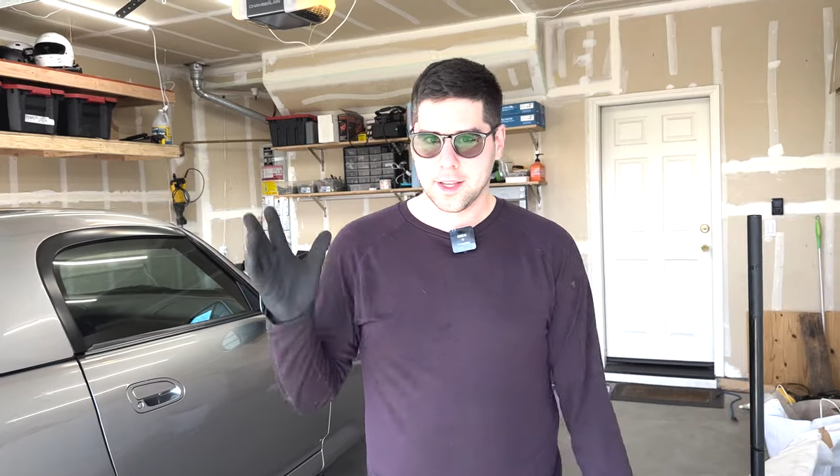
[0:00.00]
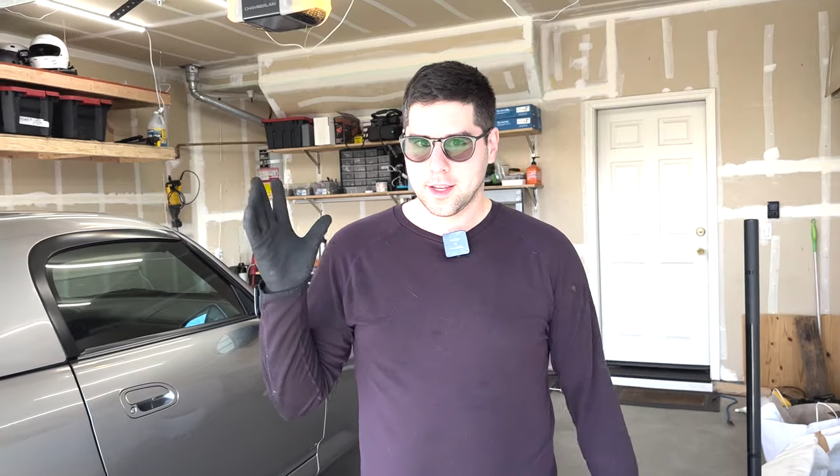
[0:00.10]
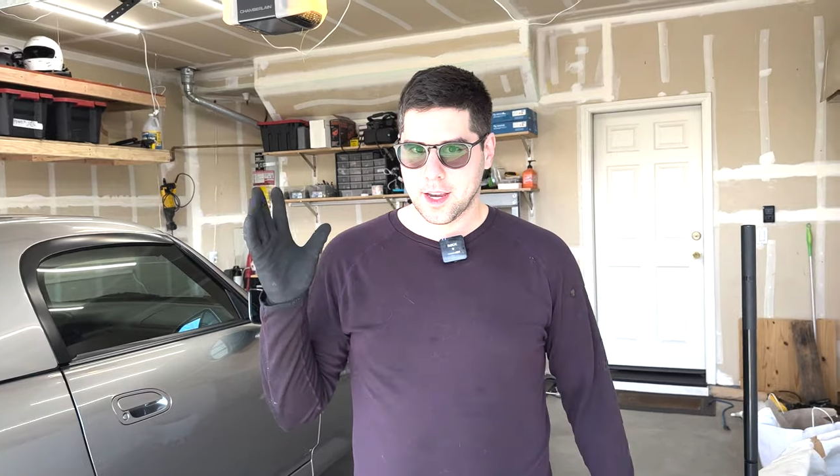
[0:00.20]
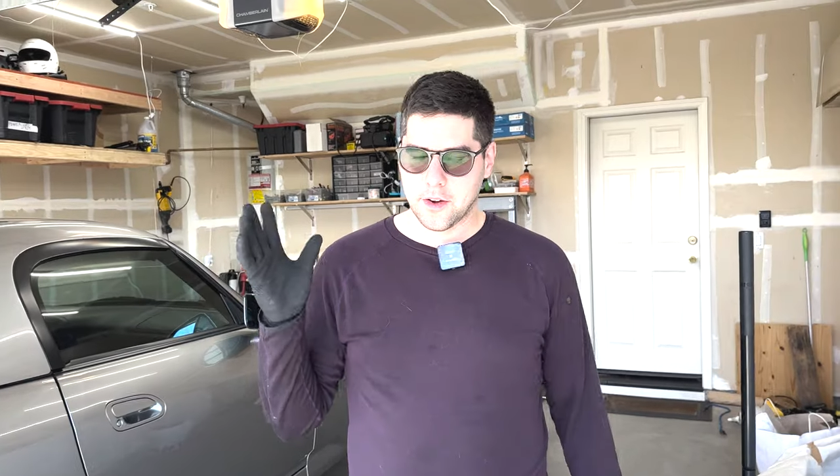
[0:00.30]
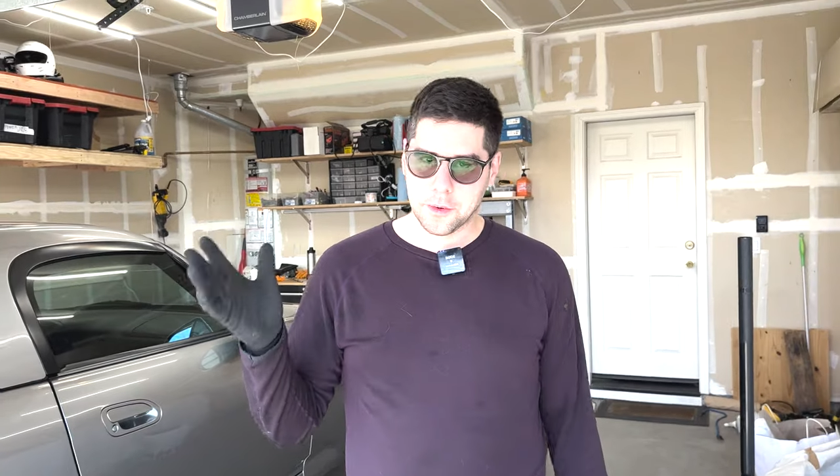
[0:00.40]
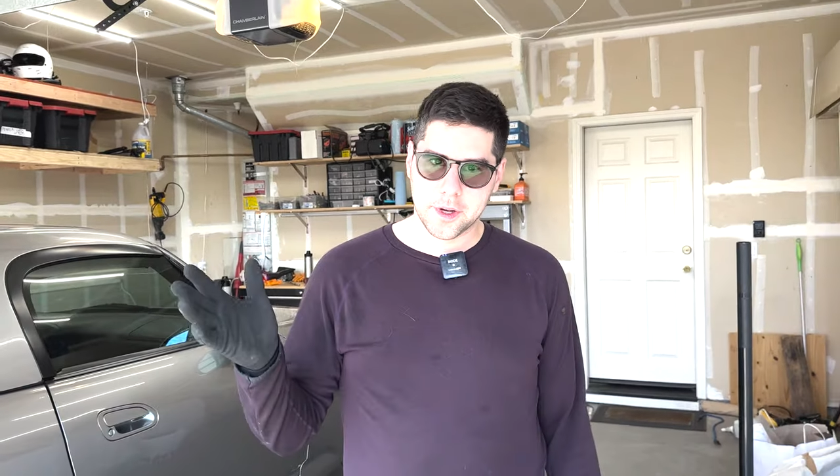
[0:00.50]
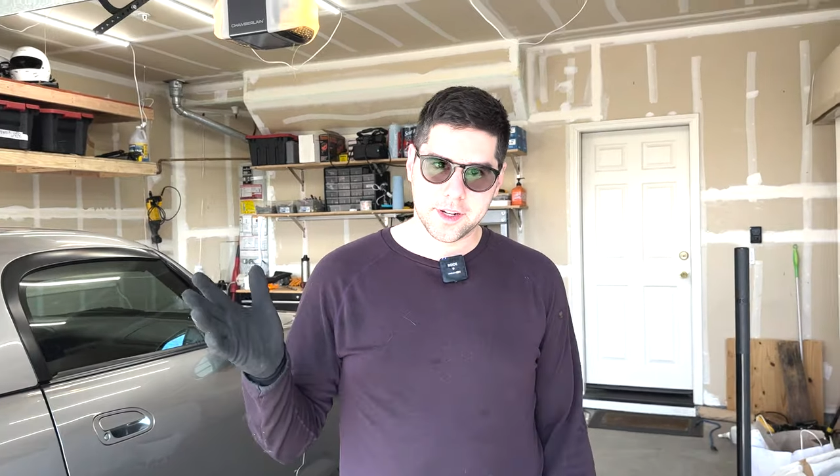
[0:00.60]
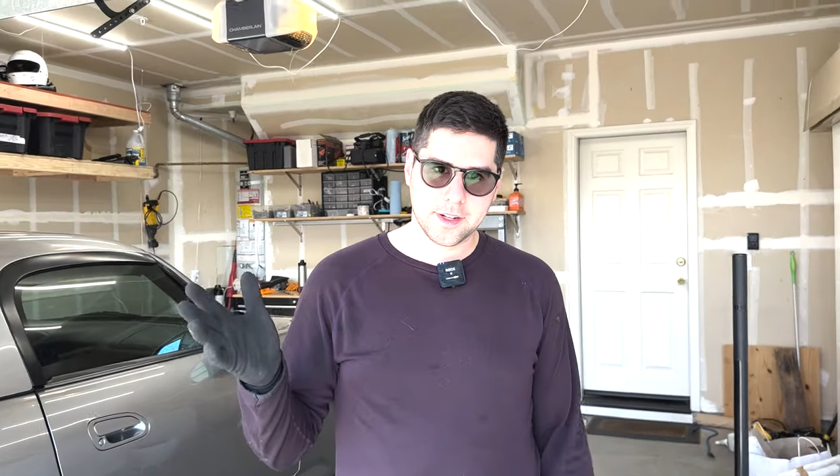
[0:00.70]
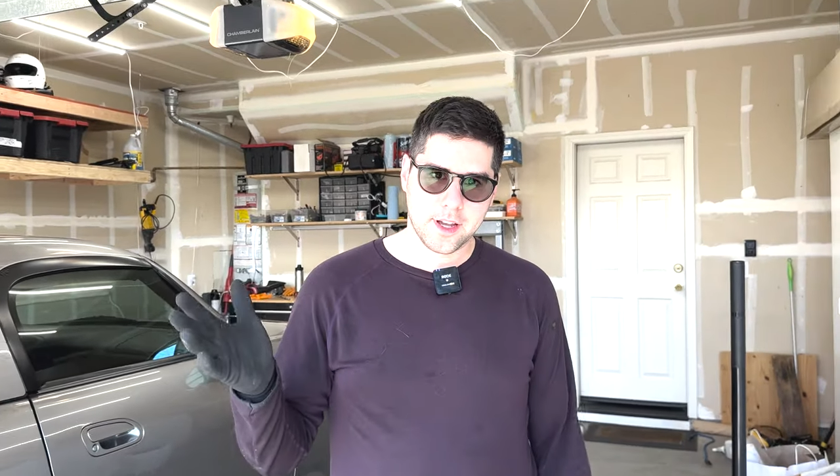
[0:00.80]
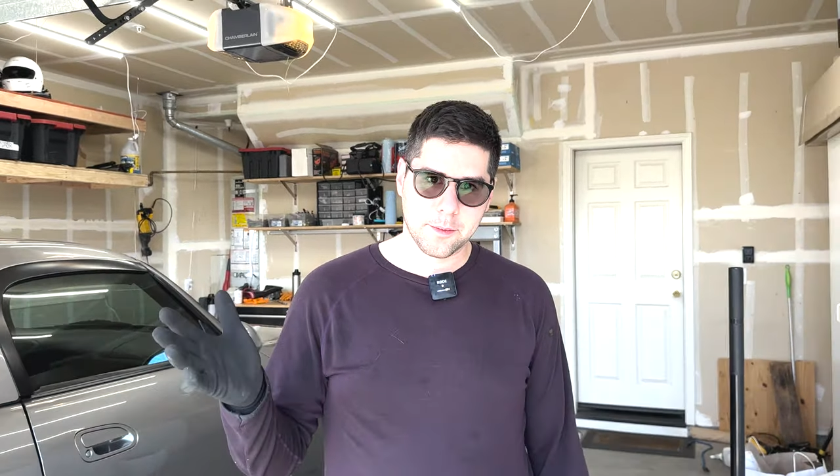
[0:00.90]
Hey
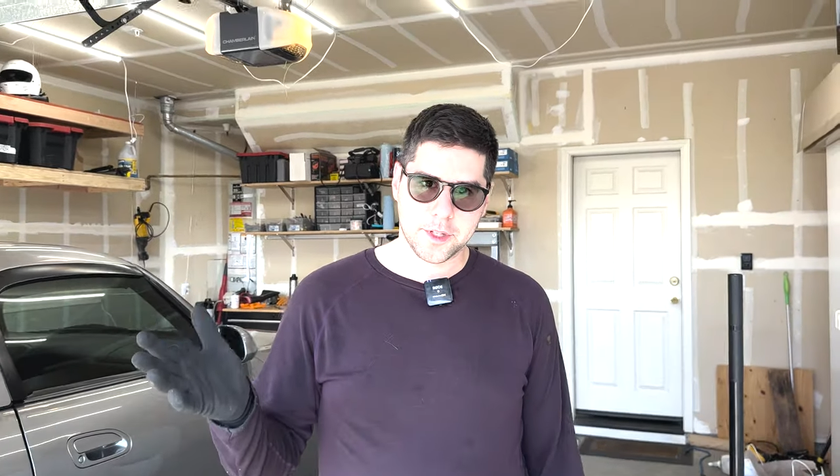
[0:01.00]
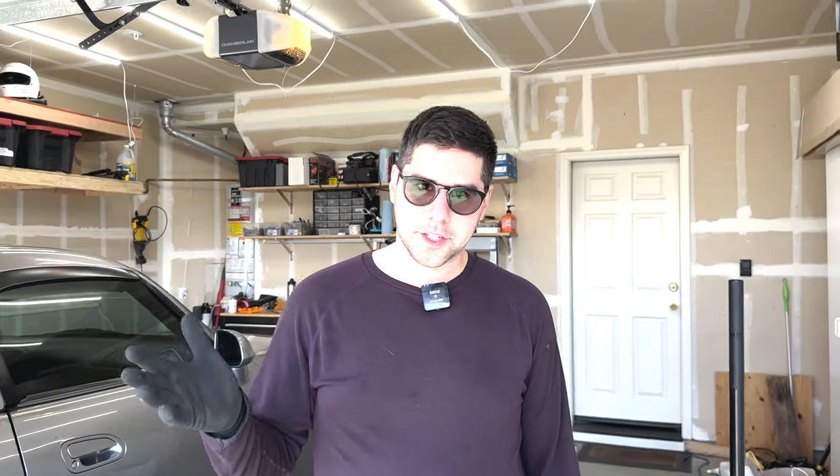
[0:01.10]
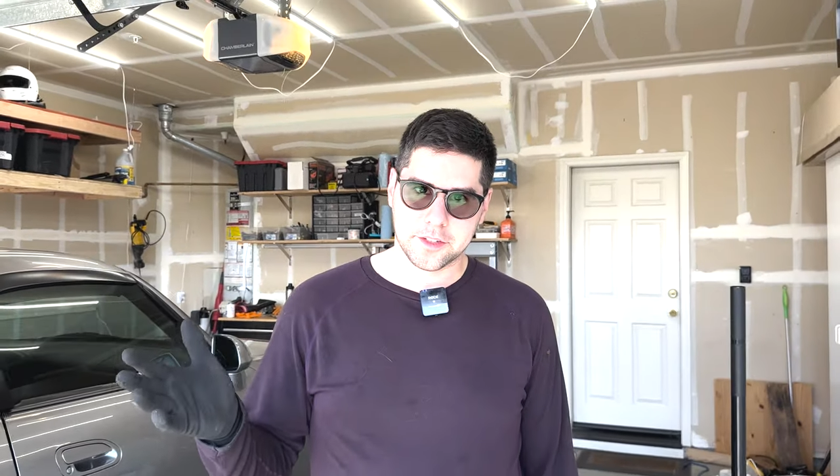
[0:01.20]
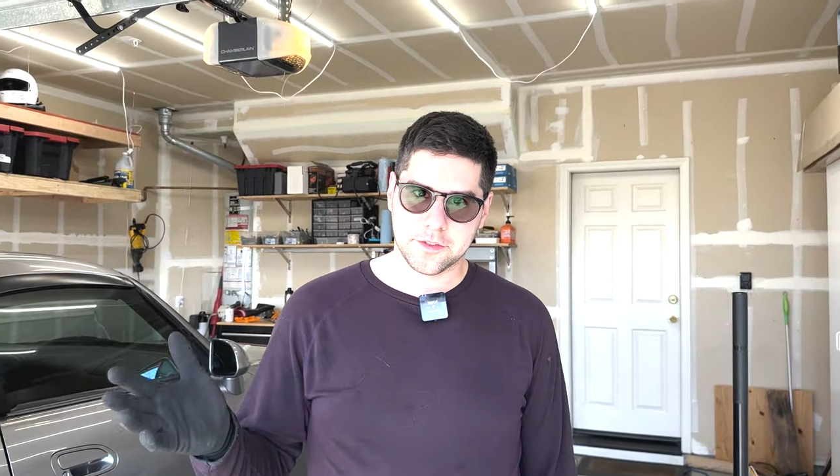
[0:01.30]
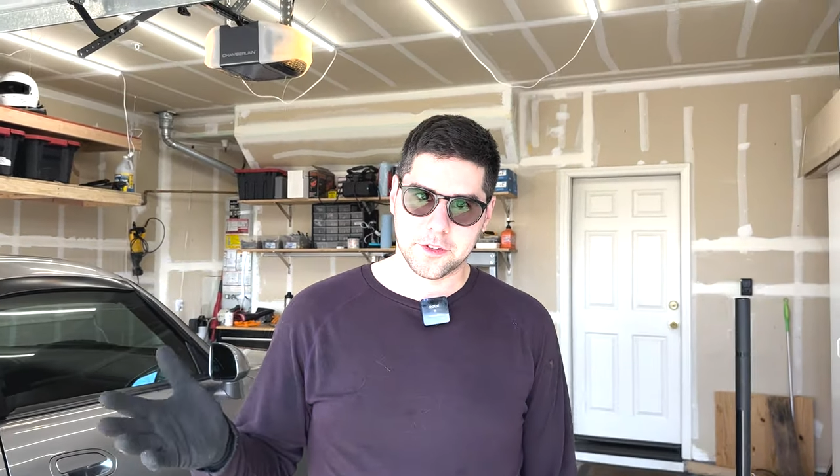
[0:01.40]
everyone, I'm Jason